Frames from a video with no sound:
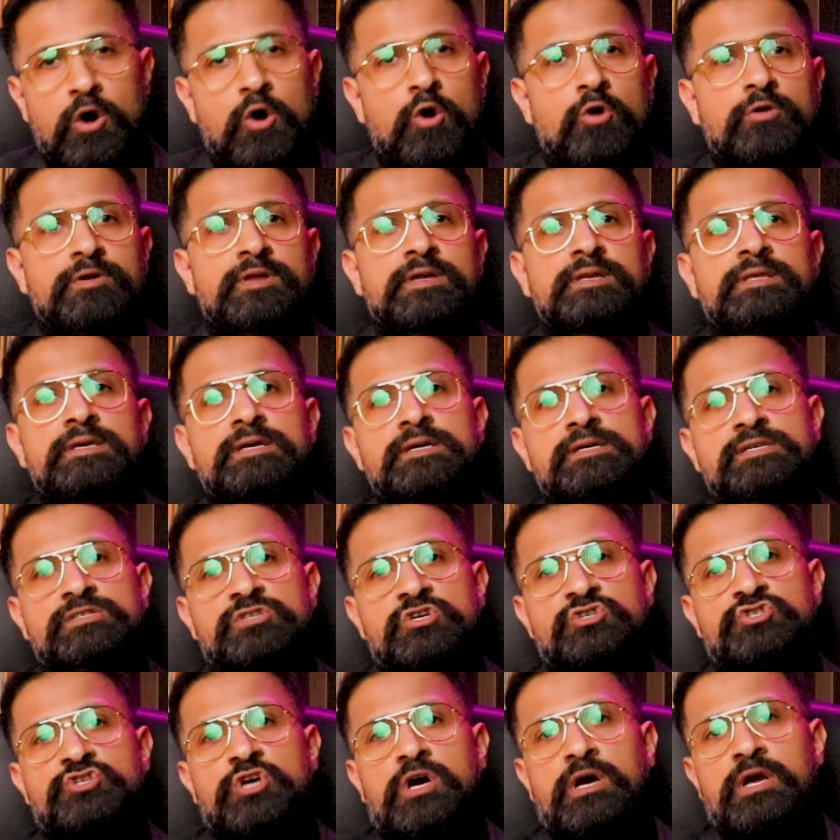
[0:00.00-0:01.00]
ODD is
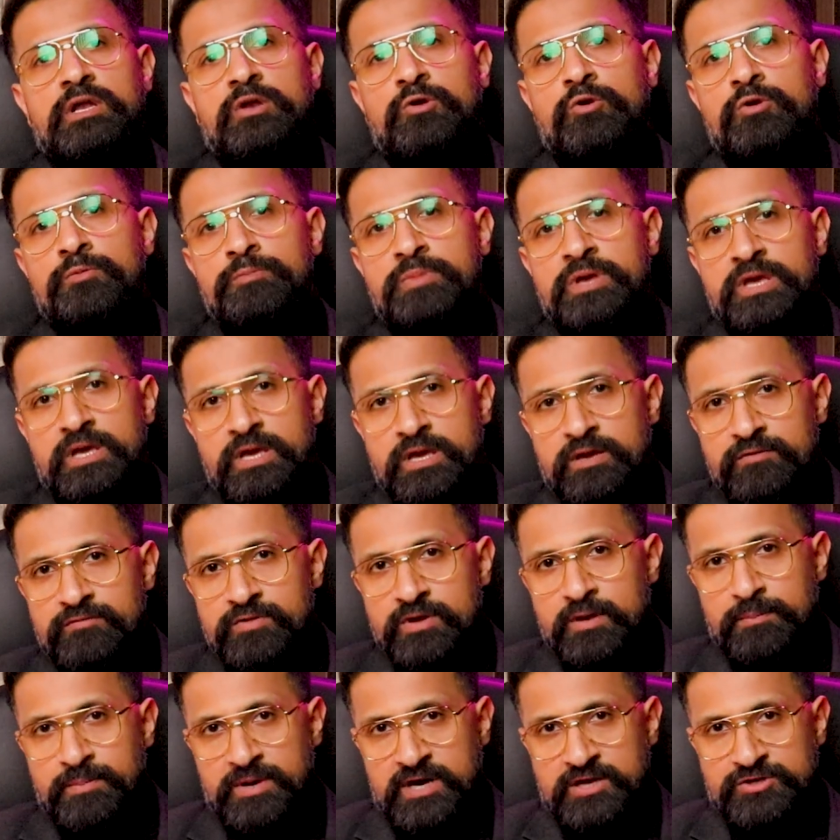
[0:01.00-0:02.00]
a childhood
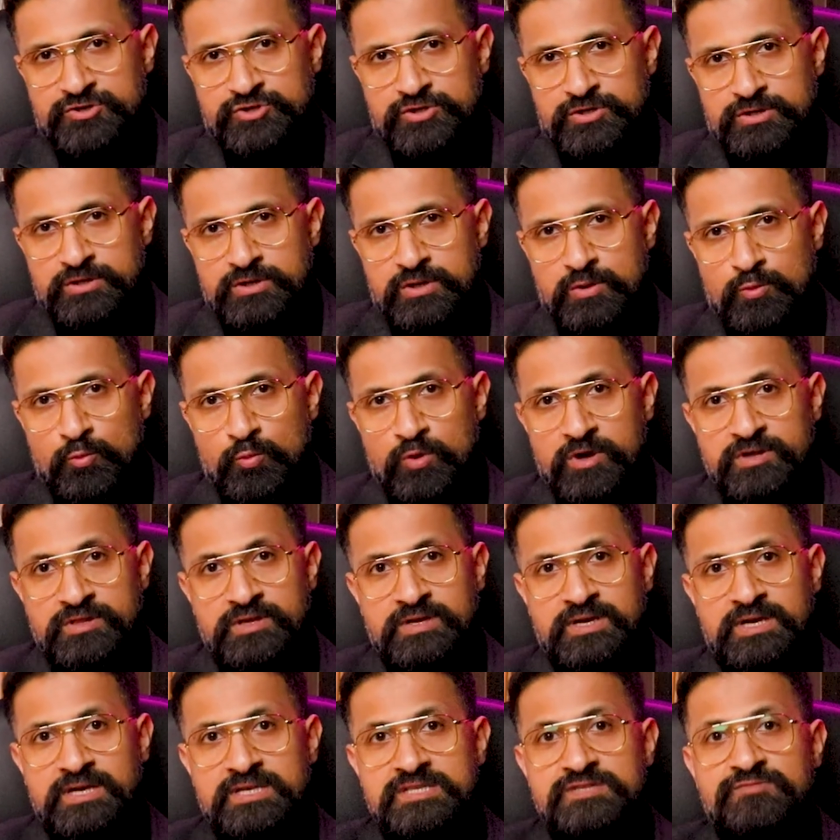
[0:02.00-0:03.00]
behavior pattern where
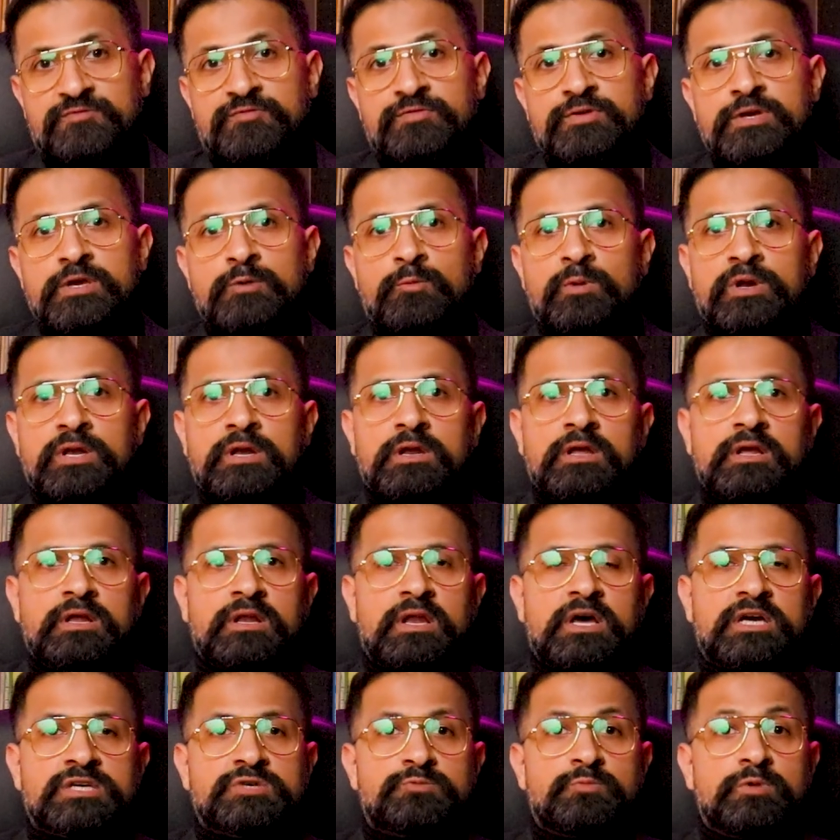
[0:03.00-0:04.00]
the kids frequently
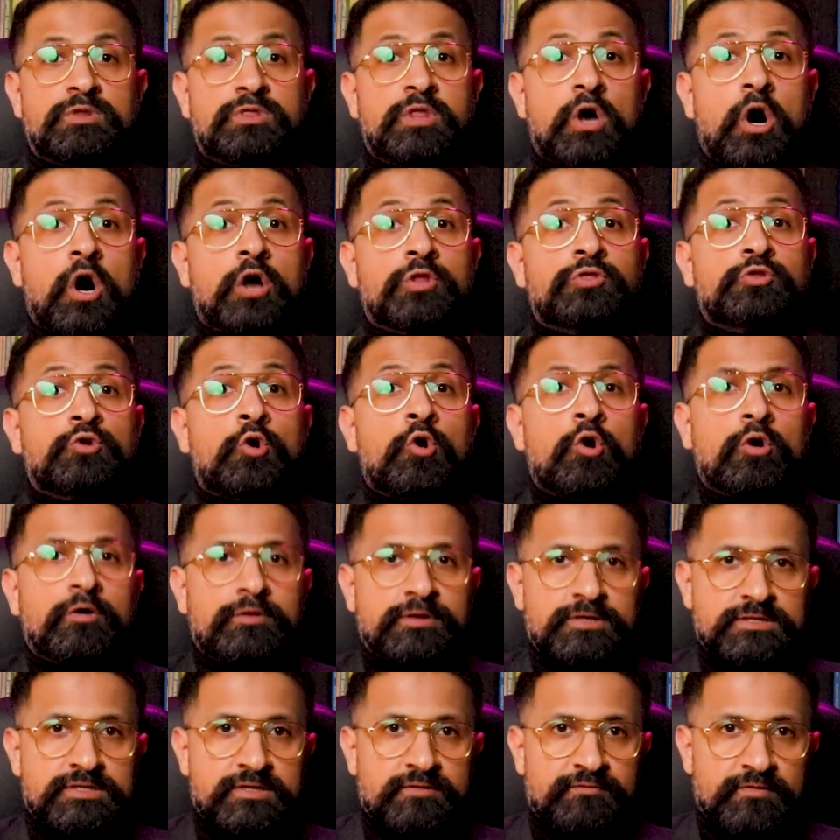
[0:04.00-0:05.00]
clash with the
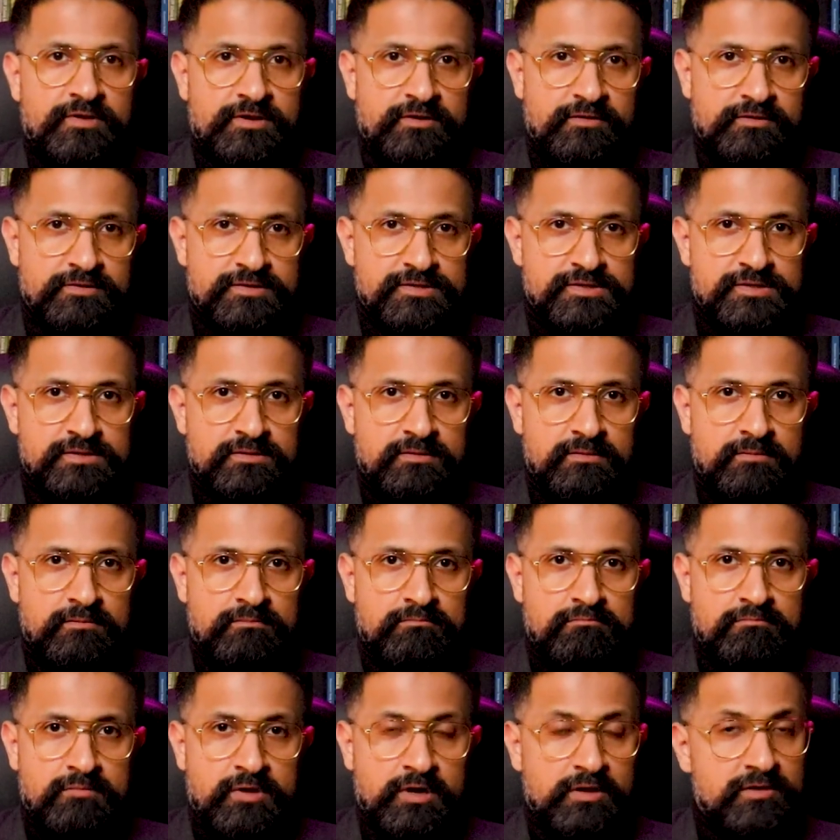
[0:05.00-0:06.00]
authority figures.
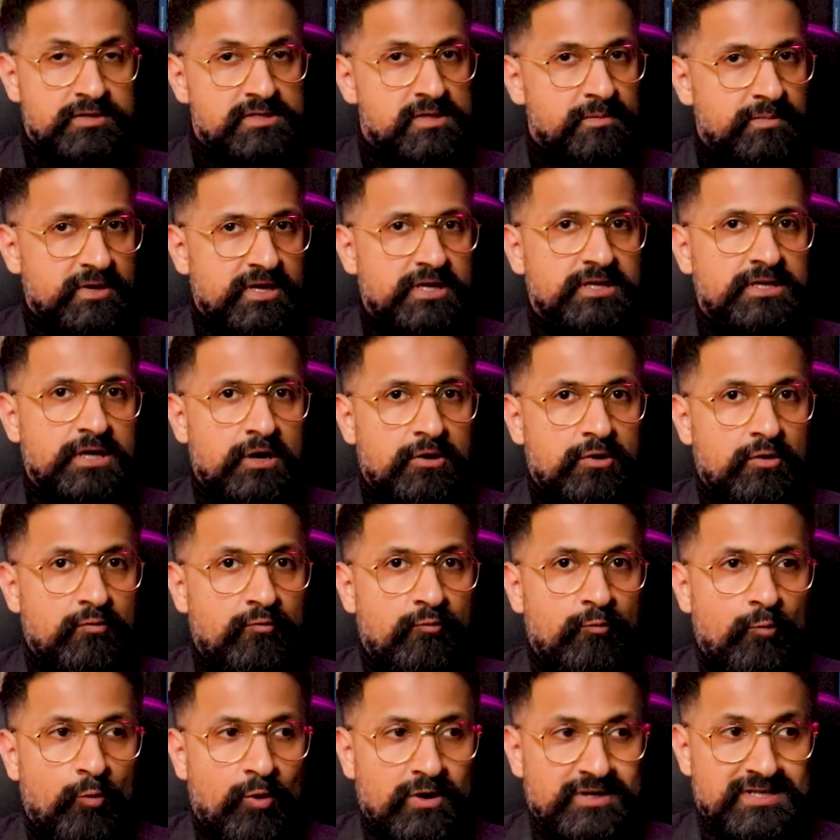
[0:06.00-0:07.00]
Here is a breakdown
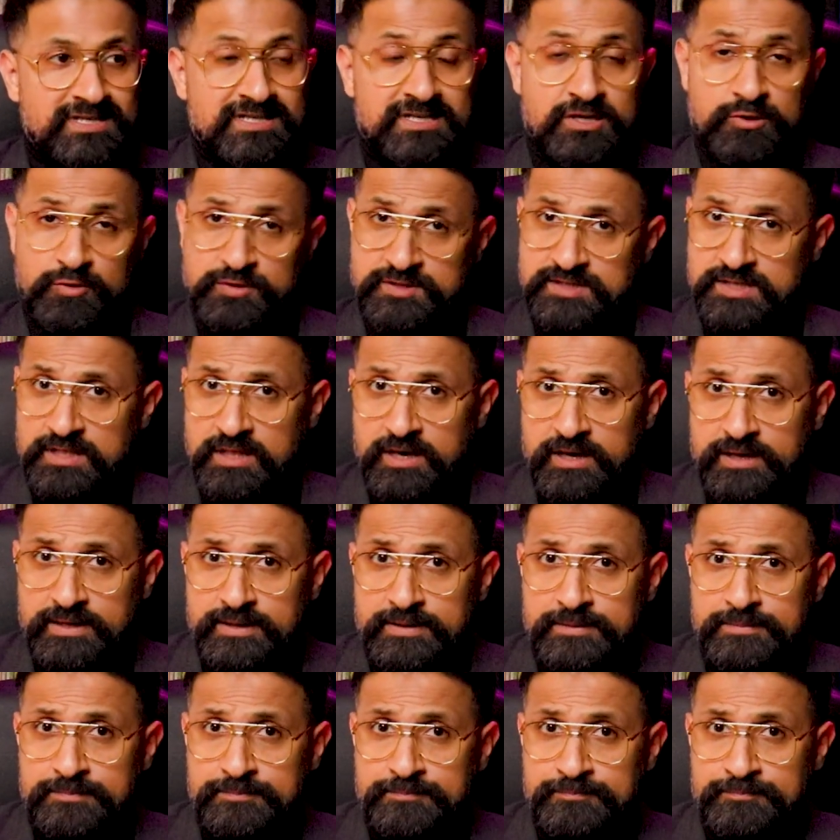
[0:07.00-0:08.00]
of what it looks
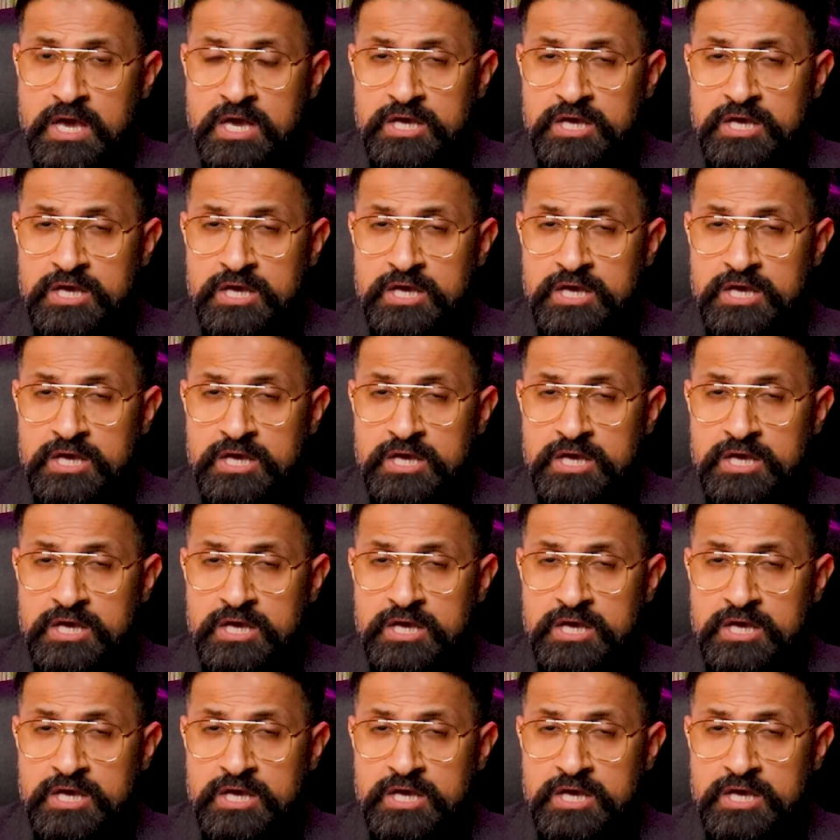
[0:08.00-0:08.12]
like.